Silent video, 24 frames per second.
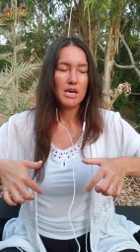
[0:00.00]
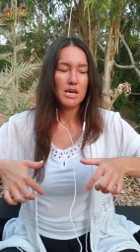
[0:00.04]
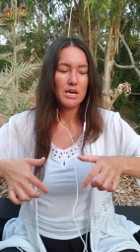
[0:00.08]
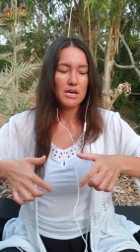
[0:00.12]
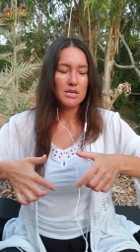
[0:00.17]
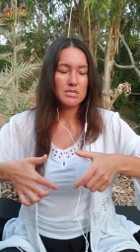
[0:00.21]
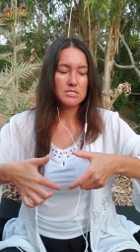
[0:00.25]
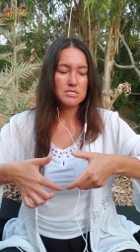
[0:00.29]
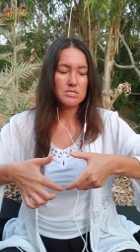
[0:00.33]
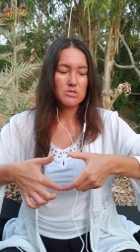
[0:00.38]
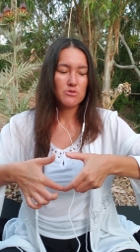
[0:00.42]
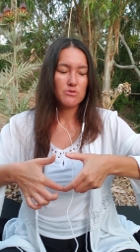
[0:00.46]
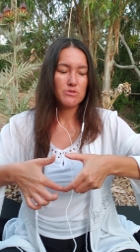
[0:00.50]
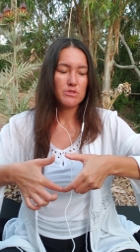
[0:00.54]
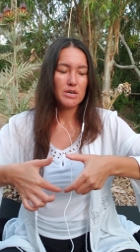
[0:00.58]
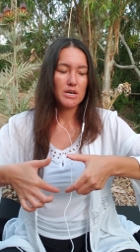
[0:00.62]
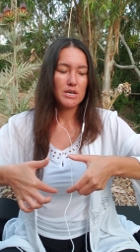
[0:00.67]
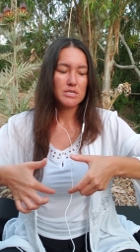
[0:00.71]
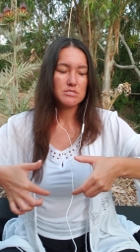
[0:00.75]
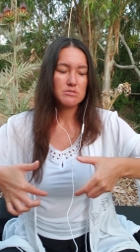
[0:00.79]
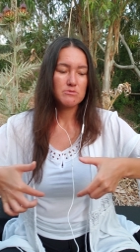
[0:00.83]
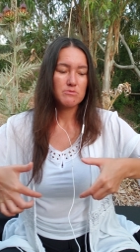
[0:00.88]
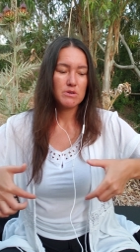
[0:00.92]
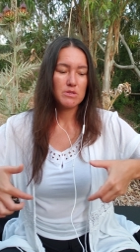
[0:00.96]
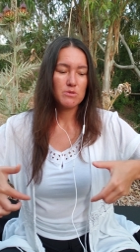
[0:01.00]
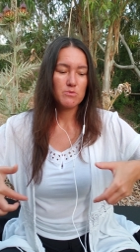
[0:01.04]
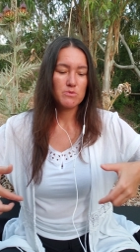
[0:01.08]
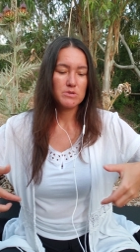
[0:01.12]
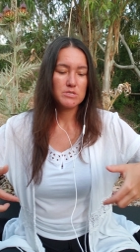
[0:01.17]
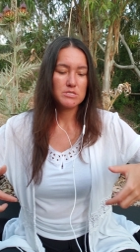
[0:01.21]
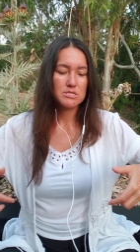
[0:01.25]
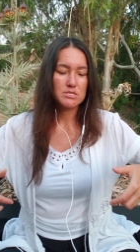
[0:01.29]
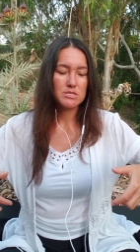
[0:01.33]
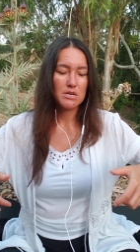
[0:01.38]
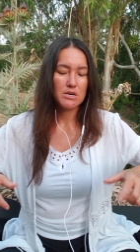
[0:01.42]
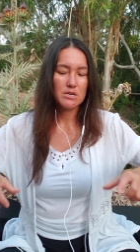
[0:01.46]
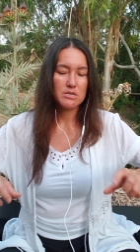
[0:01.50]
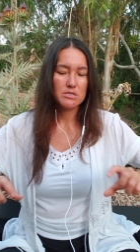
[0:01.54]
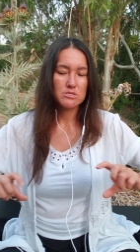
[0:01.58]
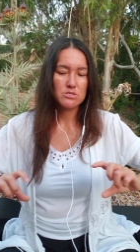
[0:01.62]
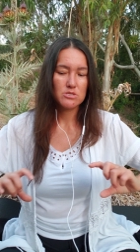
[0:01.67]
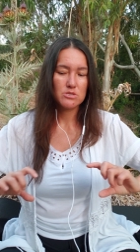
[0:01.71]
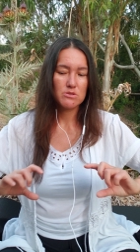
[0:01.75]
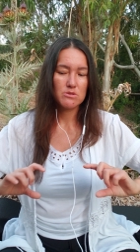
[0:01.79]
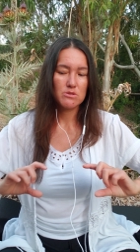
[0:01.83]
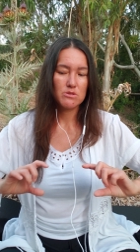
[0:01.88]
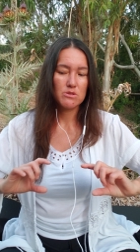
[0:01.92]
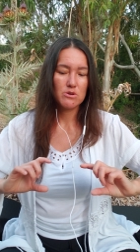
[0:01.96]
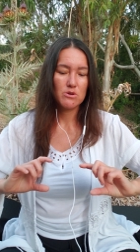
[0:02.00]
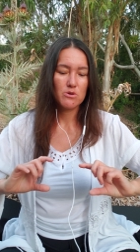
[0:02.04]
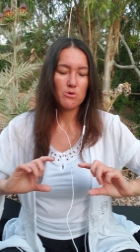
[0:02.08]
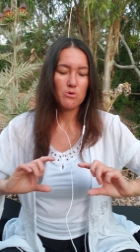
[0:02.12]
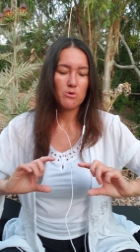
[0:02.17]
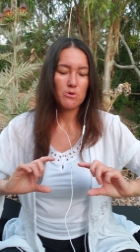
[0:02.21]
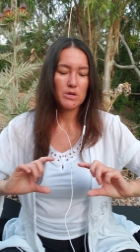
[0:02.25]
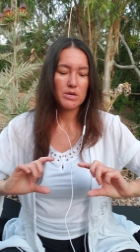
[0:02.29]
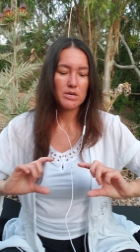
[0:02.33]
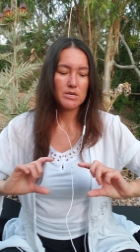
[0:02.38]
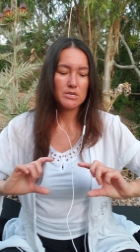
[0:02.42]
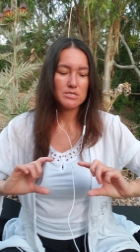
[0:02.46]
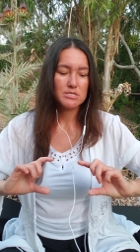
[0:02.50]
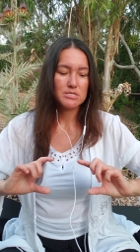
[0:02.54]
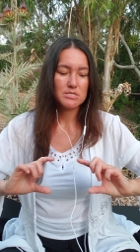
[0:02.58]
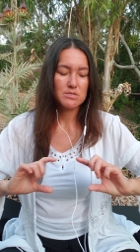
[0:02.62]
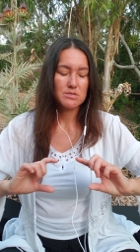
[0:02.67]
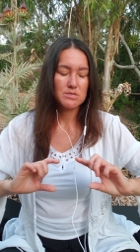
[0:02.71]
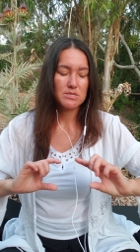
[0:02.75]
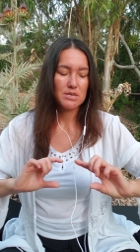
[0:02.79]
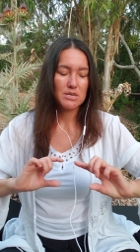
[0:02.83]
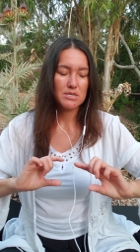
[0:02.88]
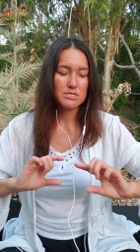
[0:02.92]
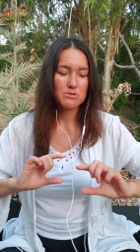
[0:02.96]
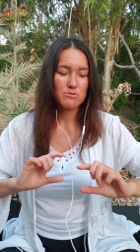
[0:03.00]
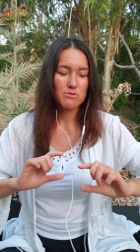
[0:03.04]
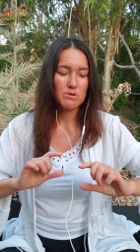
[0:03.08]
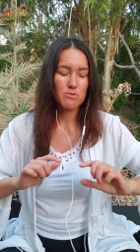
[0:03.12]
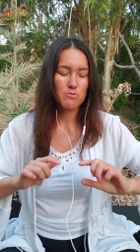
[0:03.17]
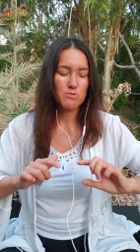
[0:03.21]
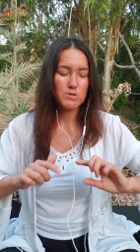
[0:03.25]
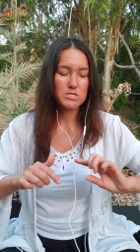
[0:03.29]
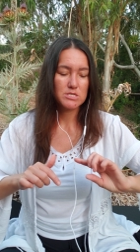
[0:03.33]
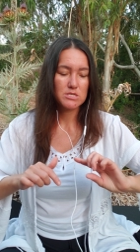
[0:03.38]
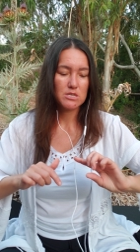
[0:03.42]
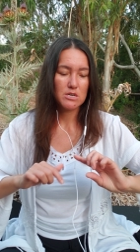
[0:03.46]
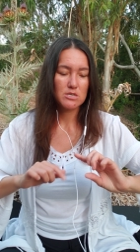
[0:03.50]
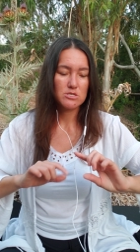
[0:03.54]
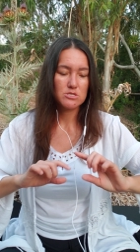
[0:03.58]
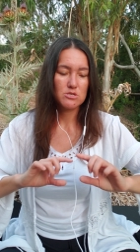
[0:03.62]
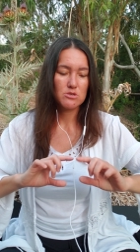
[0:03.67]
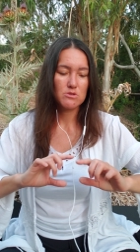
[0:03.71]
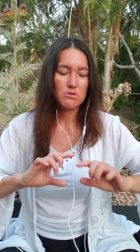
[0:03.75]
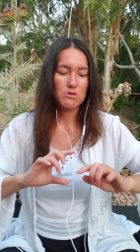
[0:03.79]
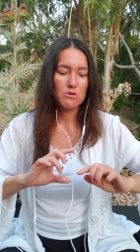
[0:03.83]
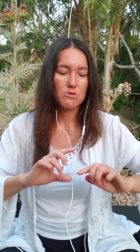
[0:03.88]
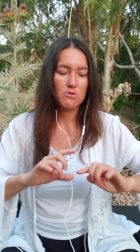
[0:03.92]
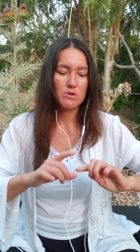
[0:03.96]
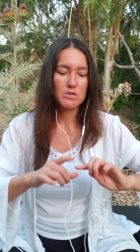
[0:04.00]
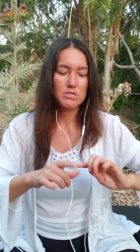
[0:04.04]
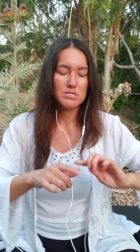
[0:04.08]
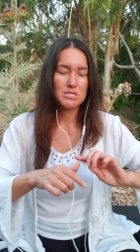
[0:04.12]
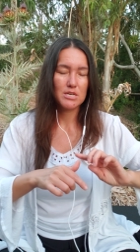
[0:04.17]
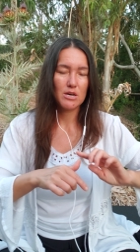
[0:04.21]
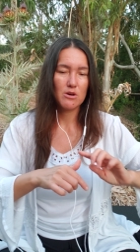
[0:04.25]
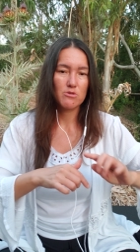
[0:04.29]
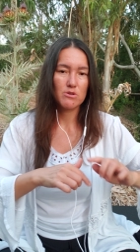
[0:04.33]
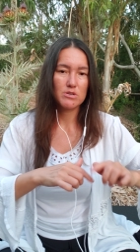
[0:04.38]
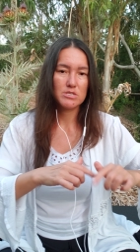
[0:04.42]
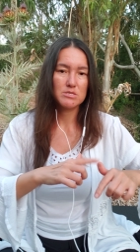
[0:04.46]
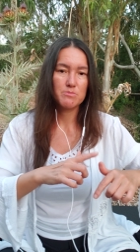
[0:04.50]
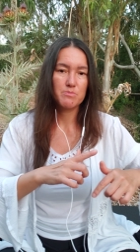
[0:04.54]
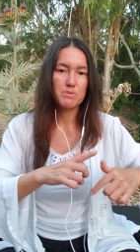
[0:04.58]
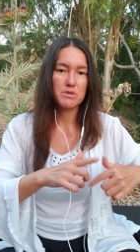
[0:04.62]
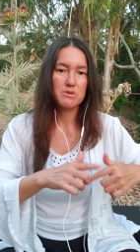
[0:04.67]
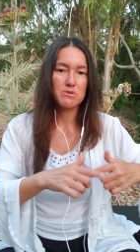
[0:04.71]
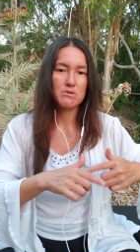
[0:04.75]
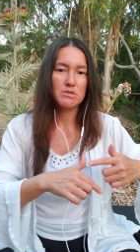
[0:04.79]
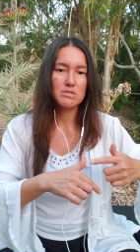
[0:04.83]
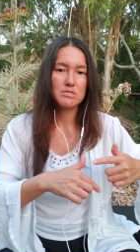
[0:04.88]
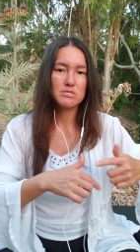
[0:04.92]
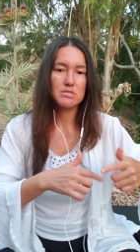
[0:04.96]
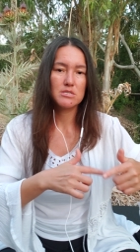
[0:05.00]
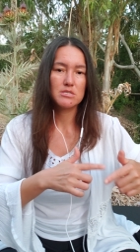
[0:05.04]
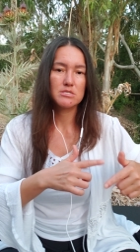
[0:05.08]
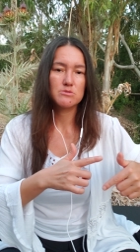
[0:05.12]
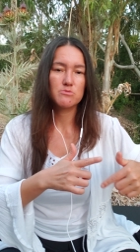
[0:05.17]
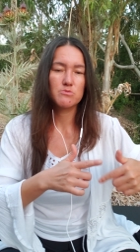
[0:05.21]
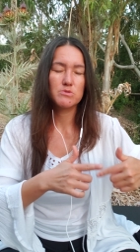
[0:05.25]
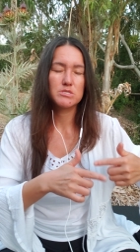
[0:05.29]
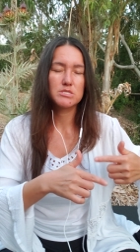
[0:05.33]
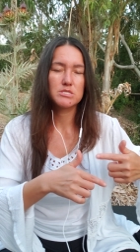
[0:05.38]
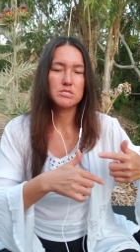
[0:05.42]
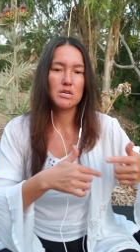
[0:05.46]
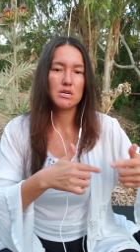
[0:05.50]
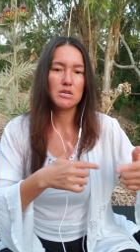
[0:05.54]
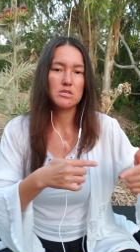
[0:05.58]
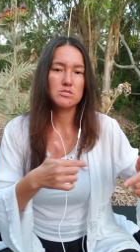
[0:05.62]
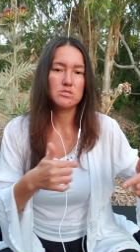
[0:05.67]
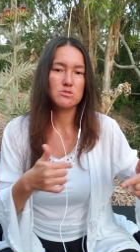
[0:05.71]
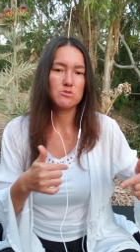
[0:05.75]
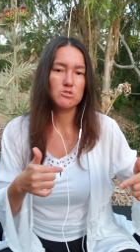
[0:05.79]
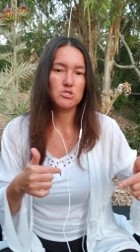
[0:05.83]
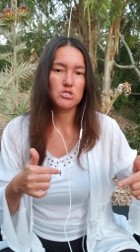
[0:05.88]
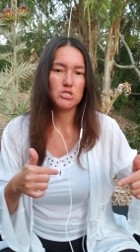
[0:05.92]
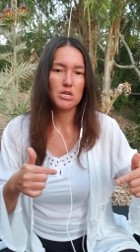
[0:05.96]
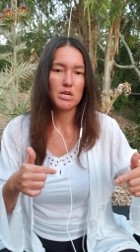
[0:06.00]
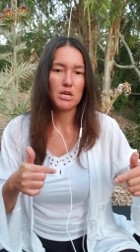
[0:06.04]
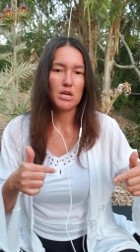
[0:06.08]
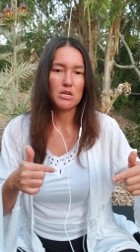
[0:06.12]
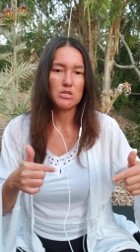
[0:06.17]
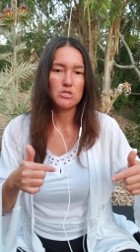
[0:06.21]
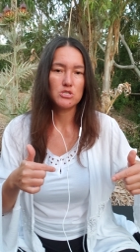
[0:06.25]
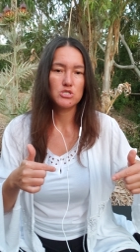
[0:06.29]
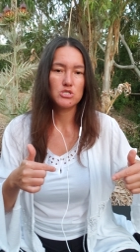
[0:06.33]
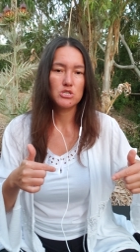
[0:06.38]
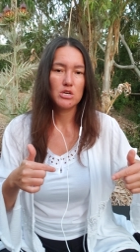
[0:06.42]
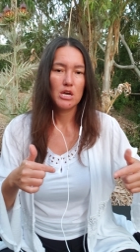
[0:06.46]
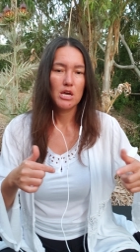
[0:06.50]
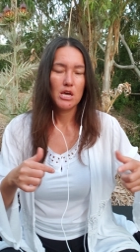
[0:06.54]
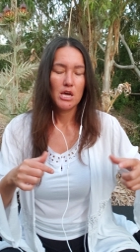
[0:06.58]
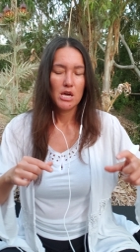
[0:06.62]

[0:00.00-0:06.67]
And so that's when we start to notice our experiences will start to change.